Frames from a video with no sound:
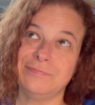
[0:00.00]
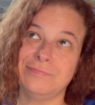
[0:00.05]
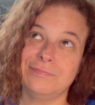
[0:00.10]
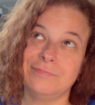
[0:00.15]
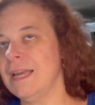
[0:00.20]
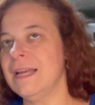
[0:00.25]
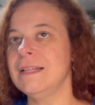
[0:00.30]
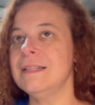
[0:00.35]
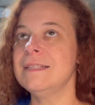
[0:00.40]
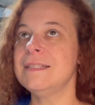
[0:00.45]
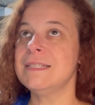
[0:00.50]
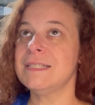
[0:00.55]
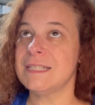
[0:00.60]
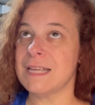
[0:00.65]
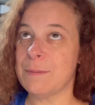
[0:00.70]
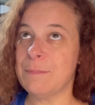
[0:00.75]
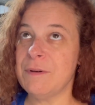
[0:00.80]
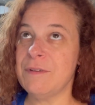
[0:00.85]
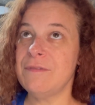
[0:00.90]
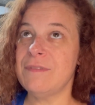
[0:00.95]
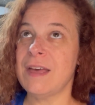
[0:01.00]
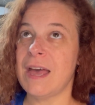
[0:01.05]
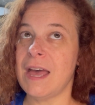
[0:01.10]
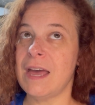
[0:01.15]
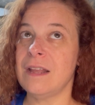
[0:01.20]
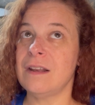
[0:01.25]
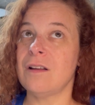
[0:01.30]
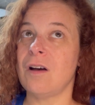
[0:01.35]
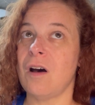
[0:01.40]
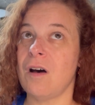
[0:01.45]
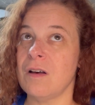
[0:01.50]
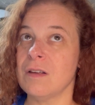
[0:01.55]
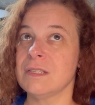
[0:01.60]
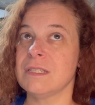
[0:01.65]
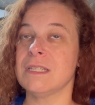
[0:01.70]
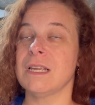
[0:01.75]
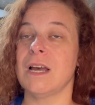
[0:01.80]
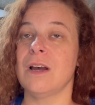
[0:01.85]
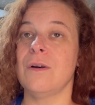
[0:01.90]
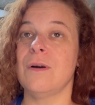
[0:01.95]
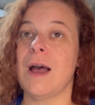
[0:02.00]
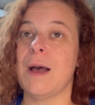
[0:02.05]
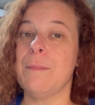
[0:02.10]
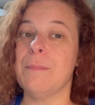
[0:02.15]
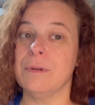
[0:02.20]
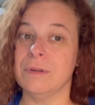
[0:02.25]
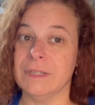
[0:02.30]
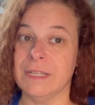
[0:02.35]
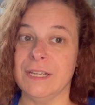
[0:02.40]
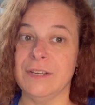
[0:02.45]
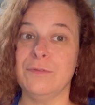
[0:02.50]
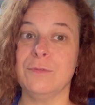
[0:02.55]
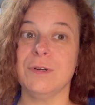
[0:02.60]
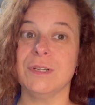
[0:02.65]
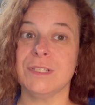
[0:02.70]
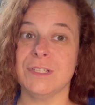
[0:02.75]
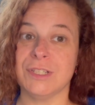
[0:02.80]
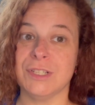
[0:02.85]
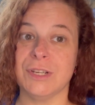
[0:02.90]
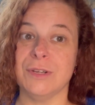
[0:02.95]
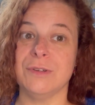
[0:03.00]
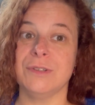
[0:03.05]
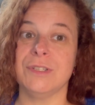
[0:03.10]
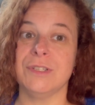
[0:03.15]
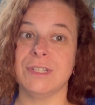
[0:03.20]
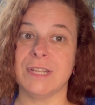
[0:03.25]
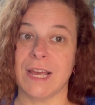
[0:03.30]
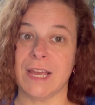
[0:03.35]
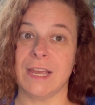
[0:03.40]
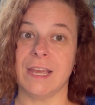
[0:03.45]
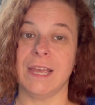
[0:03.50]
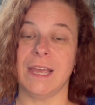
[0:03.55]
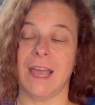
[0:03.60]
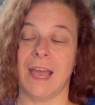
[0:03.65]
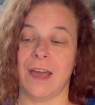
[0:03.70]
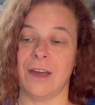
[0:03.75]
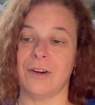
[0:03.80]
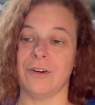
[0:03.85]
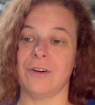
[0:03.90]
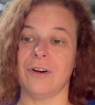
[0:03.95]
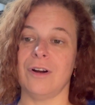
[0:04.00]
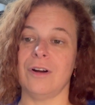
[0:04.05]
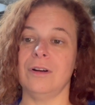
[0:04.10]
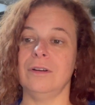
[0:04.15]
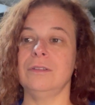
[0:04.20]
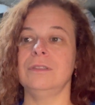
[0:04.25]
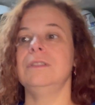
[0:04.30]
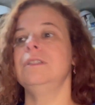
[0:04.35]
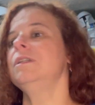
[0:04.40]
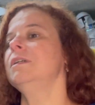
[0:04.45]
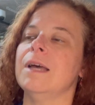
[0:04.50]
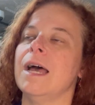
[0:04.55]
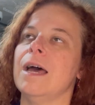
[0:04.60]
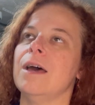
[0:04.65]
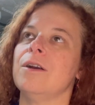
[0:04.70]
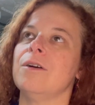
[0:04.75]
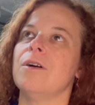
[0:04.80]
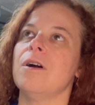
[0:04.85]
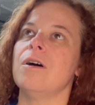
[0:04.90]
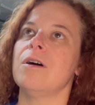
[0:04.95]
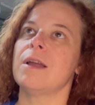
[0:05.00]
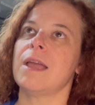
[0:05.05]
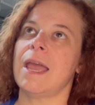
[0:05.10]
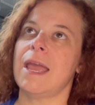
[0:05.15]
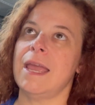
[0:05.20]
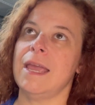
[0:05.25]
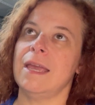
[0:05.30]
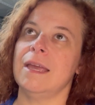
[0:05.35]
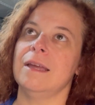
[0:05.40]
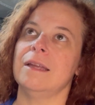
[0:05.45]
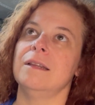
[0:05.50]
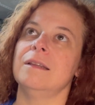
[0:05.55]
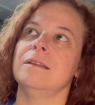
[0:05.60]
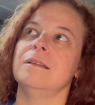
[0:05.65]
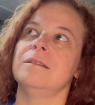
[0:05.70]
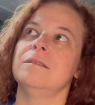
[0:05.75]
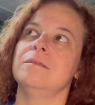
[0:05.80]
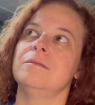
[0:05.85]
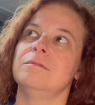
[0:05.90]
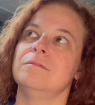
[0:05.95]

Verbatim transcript: And some of that also, I believe, was due to taking Adderall. Adderall can